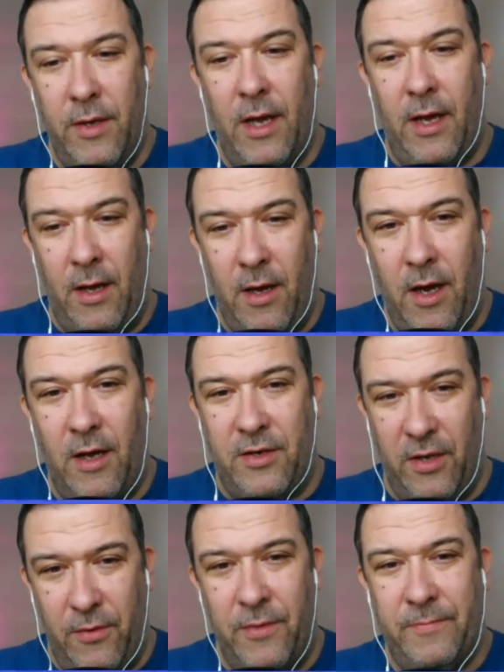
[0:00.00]
Facebook. Yeah, I
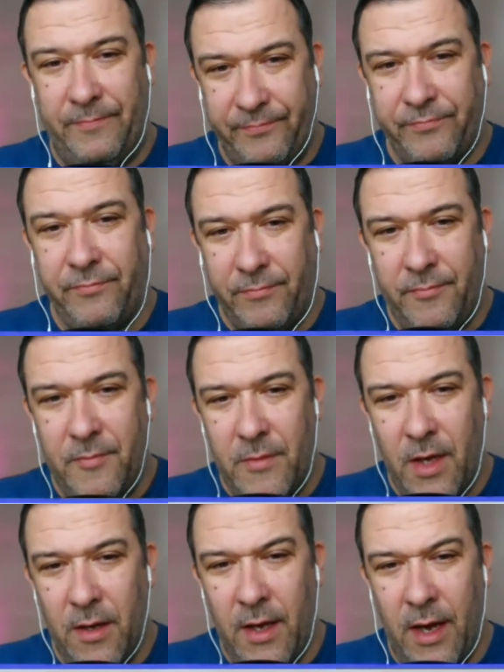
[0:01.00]
do.
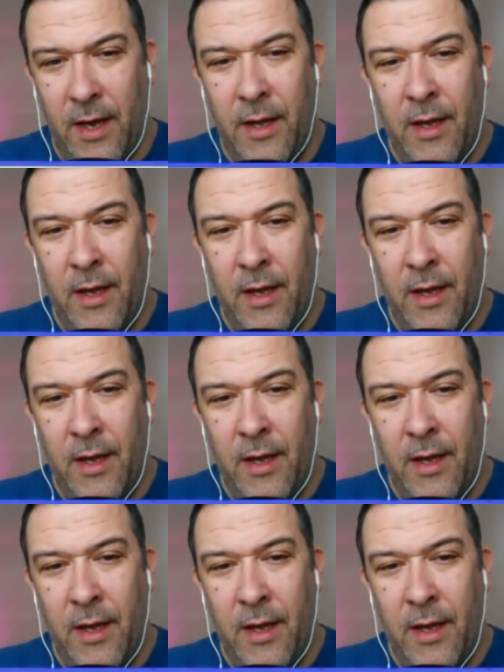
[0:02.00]
Yeah.